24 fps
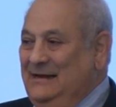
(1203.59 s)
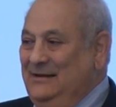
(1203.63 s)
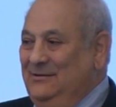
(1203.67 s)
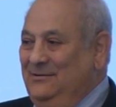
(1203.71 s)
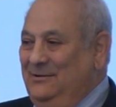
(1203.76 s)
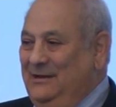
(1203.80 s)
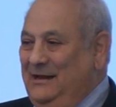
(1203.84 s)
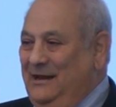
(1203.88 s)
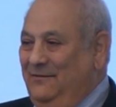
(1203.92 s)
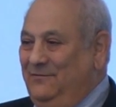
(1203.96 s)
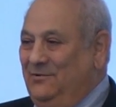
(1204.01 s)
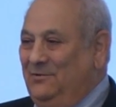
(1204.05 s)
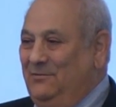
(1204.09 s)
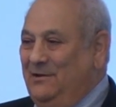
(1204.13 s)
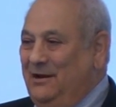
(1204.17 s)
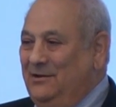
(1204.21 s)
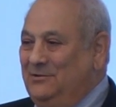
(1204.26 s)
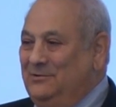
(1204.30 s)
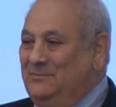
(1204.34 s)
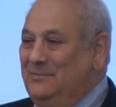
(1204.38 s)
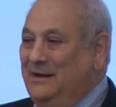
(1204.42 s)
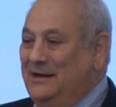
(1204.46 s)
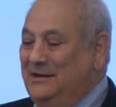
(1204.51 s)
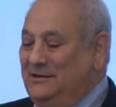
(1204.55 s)
We have a
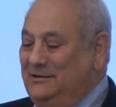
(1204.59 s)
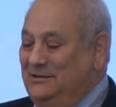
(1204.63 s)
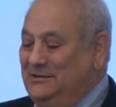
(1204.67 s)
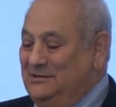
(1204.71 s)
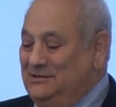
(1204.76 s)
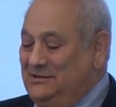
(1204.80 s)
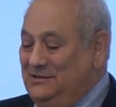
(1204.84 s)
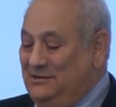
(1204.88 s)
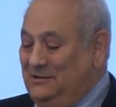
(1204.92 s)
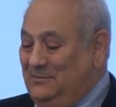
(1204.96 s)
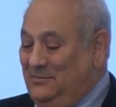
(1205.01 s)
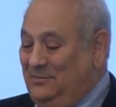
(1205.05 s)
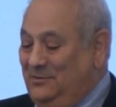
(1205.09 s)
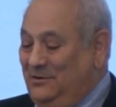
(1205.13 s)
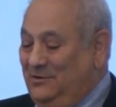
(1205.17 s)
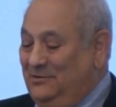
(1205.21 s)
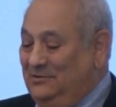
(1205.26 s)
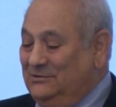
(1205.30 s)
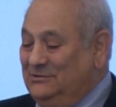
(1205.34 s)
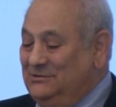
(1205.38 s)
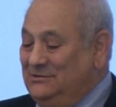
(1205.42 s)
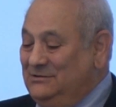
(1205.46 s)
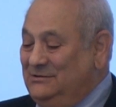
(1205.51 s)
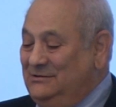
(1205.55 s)
rather mechanistic
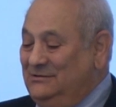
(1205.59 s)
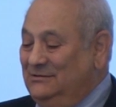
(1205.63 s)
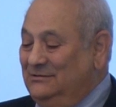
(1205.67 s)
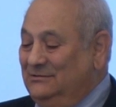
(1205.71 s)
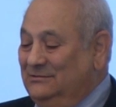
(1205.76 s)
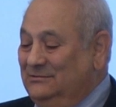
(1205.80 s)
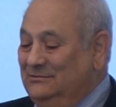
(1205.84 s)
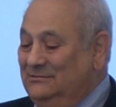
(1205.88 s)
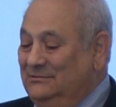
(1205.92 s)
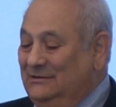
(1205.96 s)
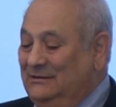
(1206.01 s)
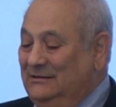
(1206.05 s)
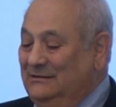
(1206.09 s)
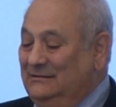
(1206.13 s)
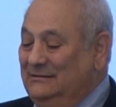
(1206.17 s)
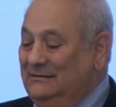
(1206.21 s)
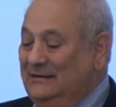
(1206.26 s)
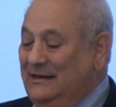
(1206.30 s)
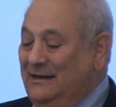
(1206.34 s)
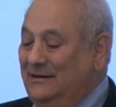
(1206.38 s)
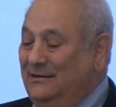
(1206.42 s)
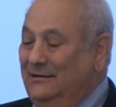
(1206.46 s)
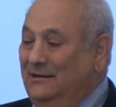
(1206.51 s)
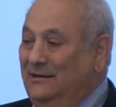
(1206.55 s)
approach to
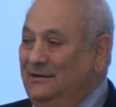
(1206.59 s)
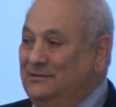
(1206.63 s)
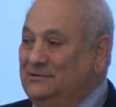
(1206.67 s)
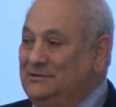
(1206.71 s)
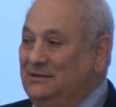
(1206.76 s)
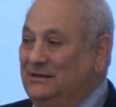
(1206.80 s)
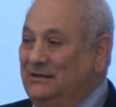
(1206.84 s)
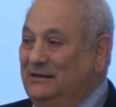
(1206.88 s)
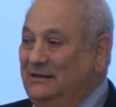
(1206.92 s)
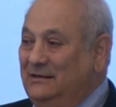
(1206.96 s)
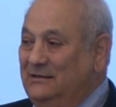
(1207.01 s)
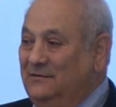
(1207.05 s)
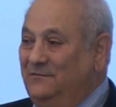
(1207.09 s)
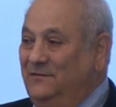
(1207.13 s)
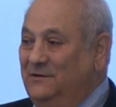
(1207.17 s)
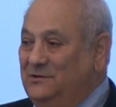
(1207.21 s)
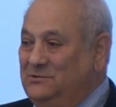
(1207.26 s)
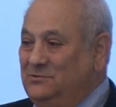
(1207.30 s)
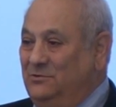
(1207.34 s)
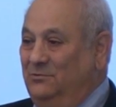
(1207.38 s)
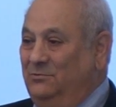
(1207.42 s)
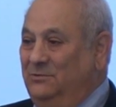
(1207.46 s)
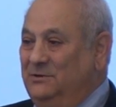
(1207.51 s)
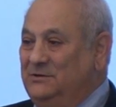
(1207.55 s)
analyzing
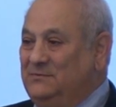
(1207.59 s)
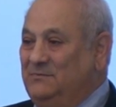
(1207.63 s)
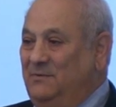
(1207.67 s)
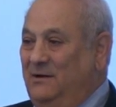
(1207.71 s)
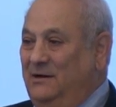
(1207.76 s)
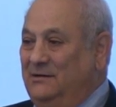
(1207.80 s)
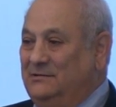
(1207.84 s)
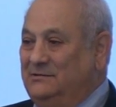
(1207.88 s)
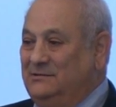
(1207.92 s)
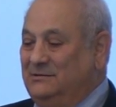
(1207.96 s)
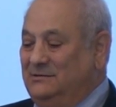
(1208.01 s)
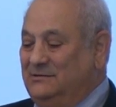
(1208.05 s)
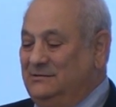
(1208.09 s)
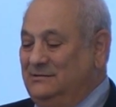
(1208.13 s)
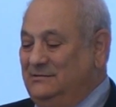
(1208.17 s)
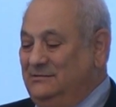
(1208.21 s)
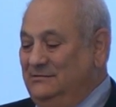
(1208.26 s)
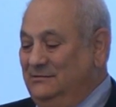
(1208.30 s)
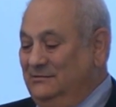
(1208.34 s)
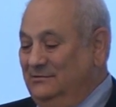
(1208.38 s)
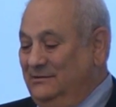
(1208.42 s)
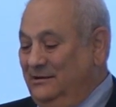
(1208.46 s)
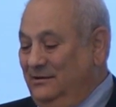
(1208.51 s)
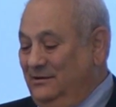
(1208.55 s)
individual responses
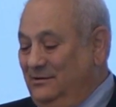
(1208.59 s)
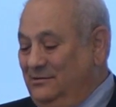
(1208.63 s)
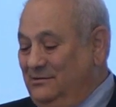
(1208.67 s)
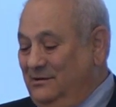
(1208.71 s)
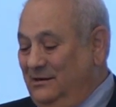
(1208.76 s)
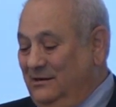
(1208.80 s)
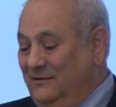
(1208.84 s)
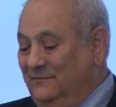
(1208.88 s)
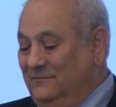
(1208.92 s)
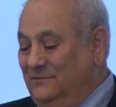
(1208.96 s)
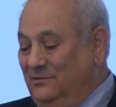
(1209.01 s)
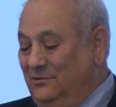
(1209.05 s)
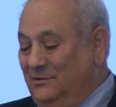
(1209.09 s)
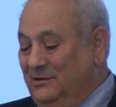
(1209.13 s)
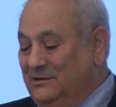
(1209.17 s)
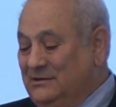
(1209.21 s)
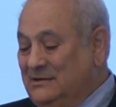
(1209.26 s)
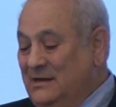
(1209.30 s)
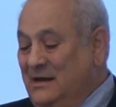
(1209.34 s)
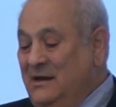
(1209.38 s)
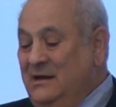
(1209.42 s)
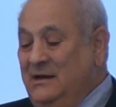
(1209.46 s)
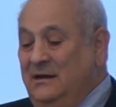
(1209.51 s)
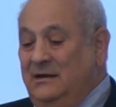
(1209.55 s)
to aircraft noise.
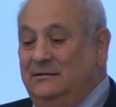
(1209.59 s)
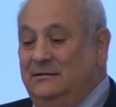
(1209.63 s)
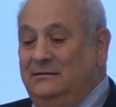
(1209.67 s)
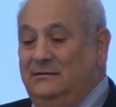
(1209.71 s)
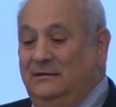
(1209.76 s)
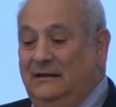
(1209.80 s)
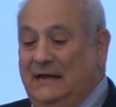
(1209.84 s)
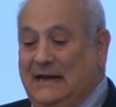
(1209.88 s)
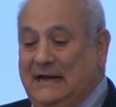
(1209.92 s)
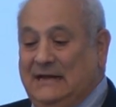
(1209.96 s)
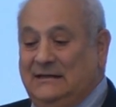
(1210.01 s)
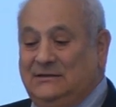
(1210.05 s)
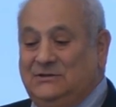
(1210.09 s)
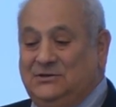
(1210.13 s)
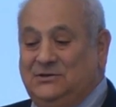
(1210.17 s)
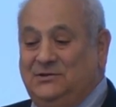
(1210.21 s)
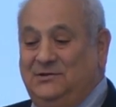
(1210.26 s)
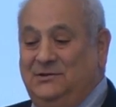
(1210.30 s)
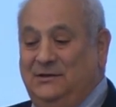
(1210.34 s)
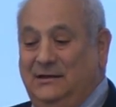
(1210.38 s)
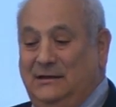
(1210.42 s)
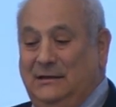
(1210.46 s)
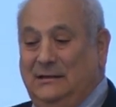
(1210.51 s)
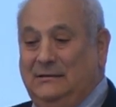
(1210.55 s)
The
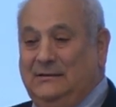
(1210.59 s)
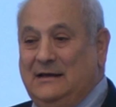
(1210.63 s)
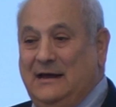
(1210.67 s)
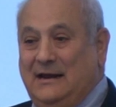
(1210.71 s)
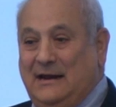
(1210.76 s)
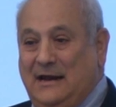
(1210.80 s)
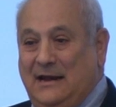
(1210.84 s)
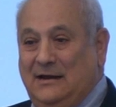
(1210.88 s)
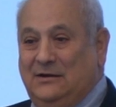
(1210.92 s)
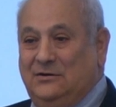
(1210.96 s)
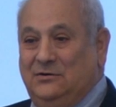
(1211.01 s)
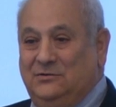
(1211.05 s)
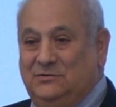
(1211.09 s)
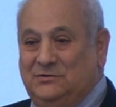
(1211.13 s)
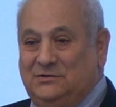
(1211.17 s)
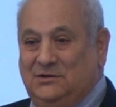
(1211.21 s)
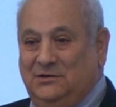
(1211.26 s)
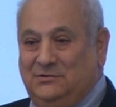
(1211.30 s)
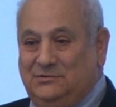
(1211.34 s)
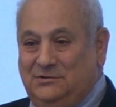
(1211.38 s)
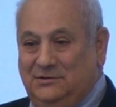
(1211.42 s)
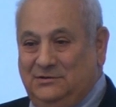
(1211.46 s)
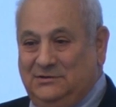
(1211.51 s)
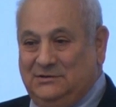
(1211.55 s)
last thing that
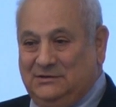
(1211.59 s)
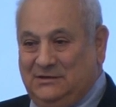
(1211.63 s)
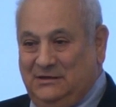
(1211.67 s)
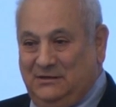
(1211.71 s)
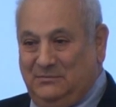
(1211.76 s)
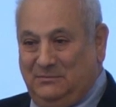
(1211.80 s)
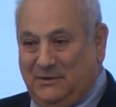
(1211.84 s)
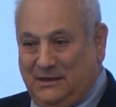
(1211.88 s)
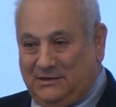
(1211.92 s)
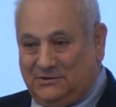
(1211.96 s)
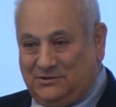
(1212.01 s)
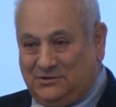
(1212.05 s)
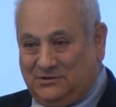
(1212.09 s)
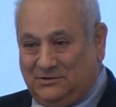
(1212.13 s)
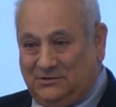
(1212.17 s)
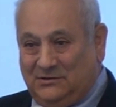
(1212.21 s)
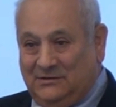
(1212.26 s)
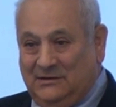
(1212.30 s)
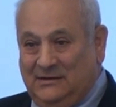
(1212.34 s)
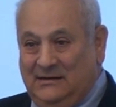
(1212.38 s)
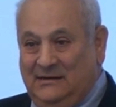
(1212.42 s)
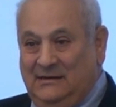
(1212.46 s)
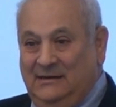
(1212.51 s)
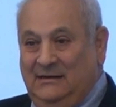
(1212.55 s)
acousticians can
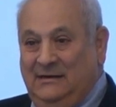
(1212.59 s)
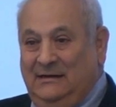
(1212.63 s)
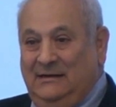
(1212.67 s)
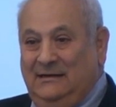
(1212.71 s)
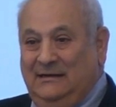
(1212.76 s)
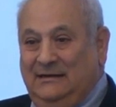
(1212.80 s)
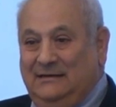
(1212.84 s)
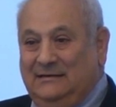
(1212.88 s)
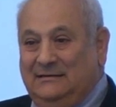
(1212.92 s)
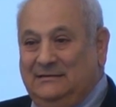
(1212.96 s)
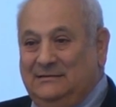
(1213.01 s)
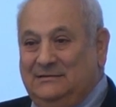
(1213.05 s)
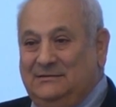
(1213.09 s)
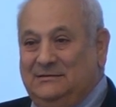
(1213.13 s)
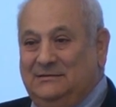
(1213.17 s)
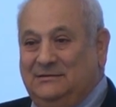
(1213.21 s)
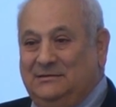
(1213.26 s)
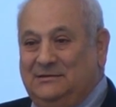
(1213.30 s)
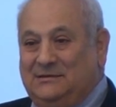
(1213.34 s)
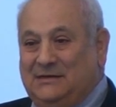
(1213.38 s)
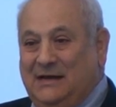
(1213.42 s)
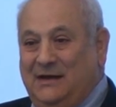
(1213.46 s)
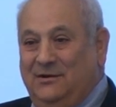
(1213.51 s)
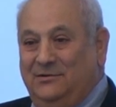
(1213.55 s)
measure is the
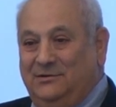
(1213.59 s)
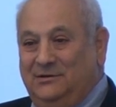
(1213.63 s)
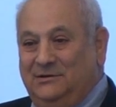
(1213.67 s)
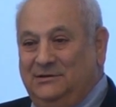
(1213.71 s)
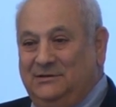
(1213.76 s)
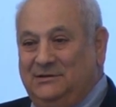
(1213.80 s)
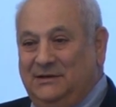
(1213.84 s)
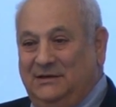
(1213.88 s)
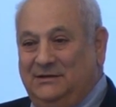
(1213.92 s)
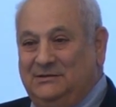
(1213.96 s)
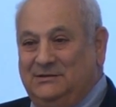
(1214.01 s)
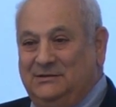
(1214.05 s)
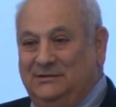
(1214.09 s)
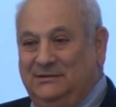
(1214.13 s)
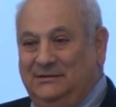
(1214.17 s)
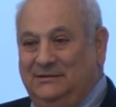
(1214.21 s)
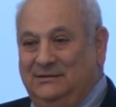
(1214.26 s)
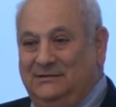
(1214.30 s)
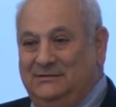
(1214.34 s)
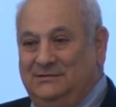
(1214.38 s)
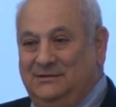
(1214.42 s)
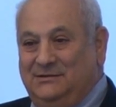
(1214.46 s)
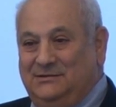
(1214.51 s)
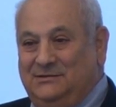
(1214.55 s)
sound
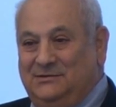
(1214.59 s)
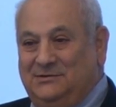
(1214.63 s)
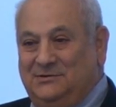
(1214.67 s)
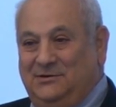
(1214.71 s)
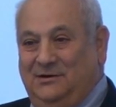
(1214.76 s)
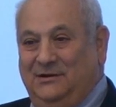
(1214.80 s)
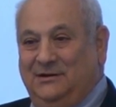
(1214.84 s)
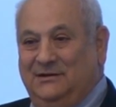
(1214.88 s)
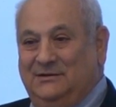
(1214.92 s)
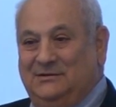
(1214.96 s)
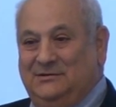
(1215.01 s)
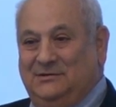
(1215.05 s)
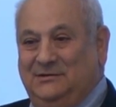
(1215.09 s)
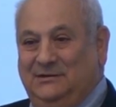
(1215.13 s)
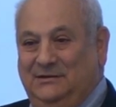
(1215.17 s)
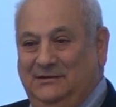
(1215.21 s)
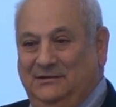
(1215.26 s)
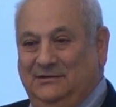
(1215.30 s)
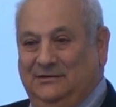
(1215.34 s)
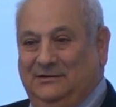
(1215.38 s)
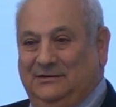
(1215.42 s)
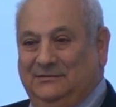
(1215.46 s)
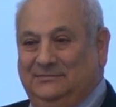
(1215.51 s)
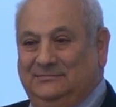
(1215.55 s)
intensity as it strikes the
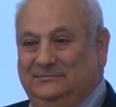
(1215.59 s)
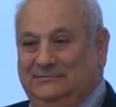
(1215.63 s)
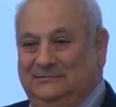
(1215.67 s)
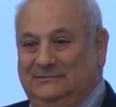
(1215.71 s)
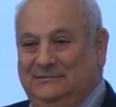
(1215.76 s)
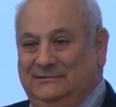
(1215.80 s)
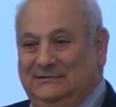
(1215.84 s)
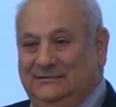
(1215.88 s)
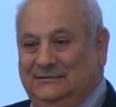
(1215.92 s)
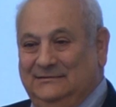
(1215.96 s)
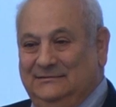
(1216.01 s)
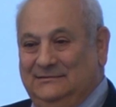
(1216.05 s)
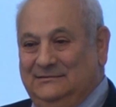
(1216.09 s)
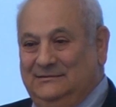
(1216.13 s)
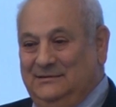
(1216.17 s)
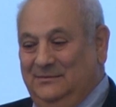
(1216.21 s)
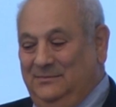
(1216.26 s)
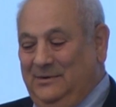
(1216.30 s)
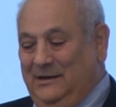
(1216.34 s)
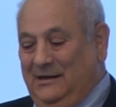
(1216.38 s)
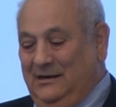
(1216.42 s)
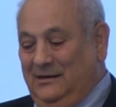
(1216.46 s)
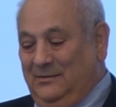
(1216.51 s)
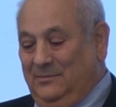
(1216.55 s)
ear, you know, the
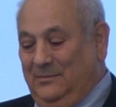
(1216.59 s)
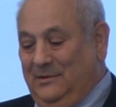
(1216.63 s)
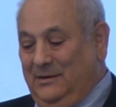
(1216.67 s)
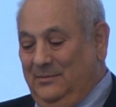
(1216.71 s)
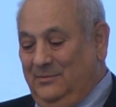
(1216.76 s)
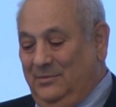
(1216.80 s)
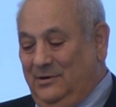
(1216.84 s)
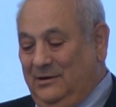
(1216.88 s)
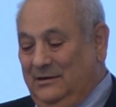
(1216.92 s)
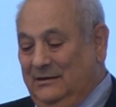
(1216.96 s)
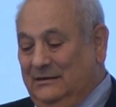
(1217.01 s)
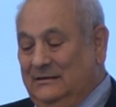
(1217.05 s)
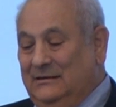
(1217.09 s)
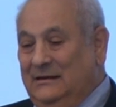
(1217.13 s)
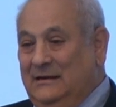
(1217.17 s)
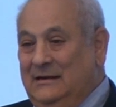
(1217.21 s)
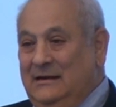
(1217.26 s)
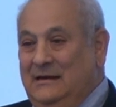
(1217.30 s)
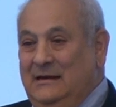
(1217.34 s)
tympanic membrane.